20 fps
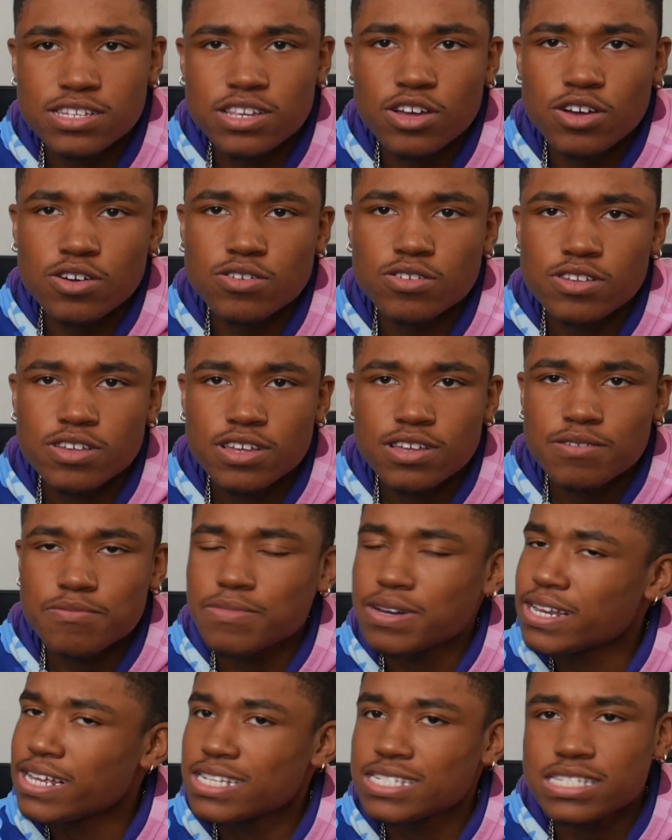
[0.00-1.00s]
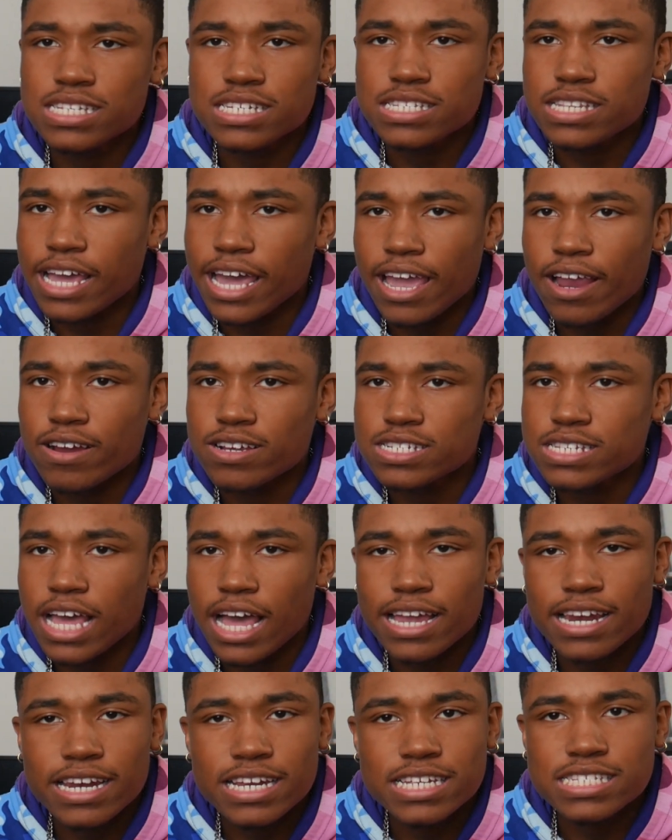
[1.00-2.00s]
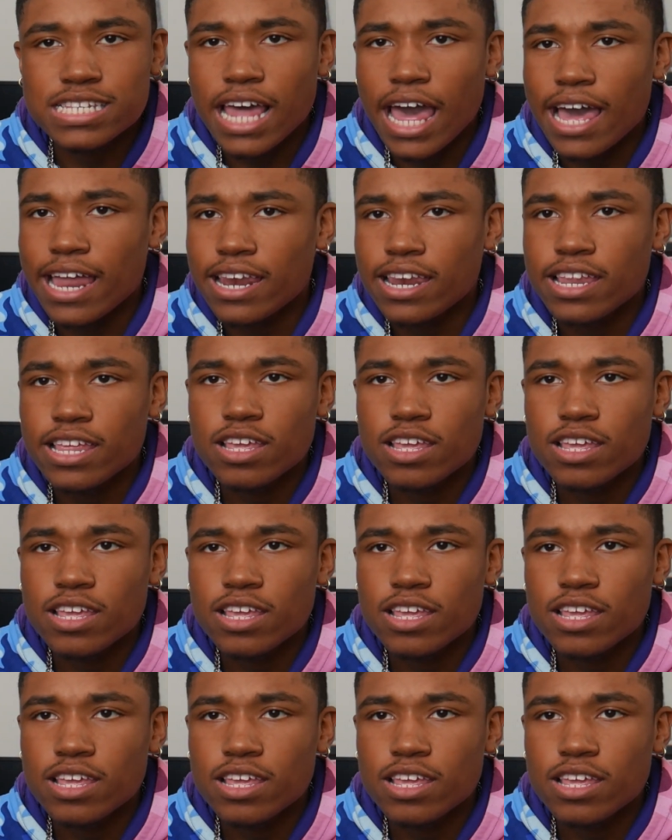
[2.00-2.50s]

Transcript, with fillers: you know, but it's just the hair. It's not. It's not.